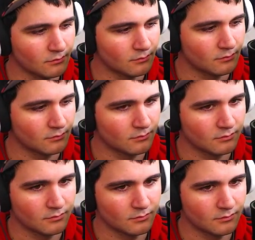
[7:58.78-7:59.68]

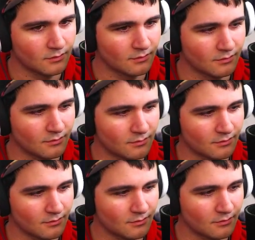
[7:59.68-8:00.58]

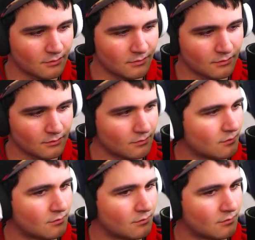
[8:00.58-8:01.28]
This person isn't speaking.